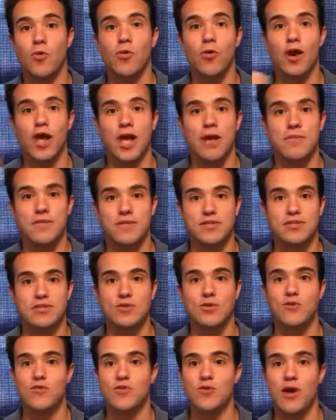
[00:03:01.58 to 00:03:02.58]
more habits.
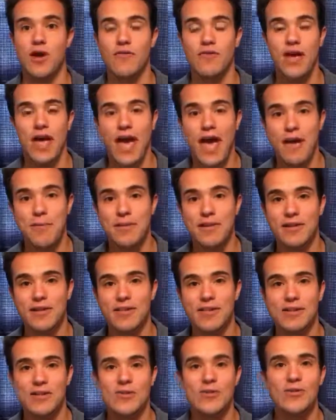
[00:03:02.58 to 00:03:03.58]
So if you have a
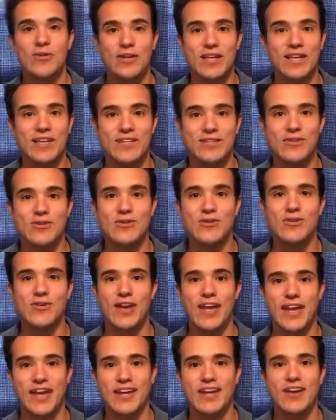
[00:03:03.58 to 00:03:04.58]
habit that you're looking to
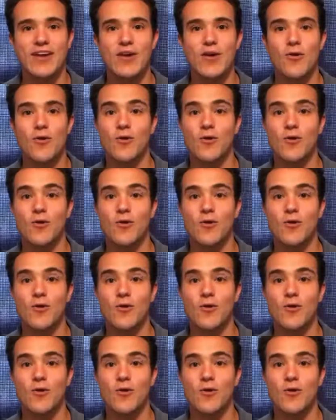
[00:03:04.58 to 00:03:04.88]
create,